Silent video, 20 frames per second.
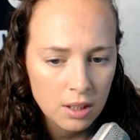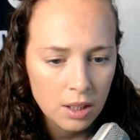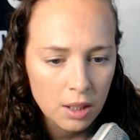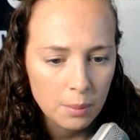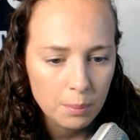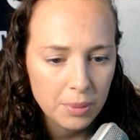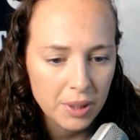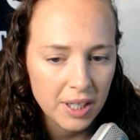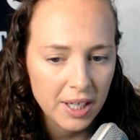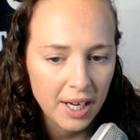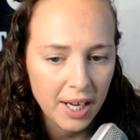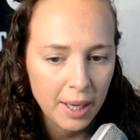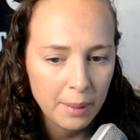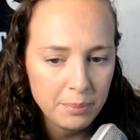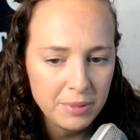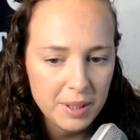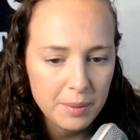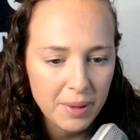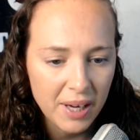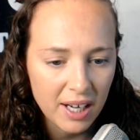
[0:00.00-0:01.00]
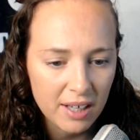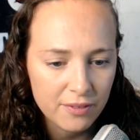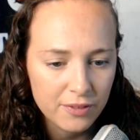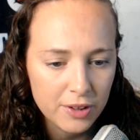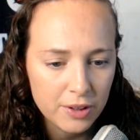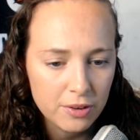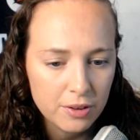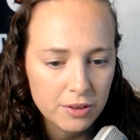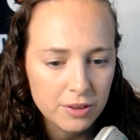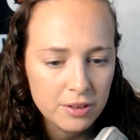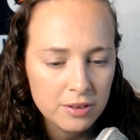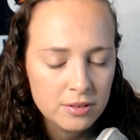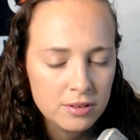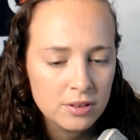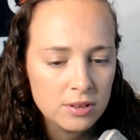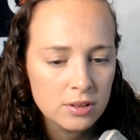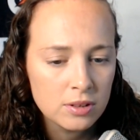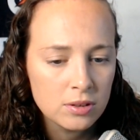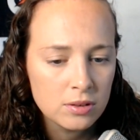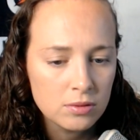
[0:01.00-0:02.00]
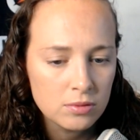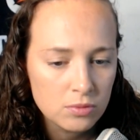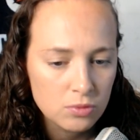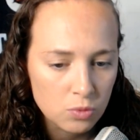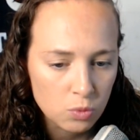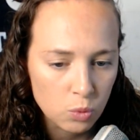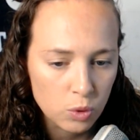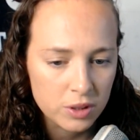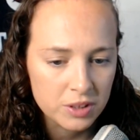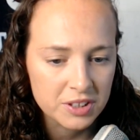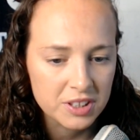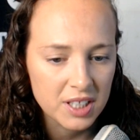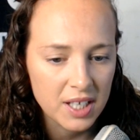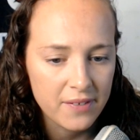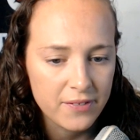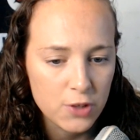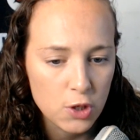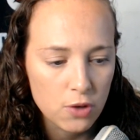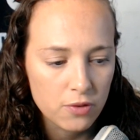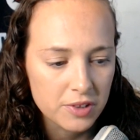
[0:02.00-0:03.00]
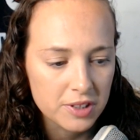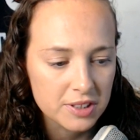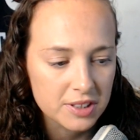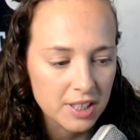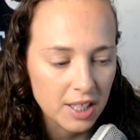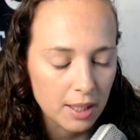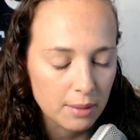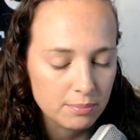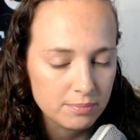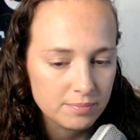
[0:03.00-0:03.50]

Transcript: But empty backfield, one safety over the top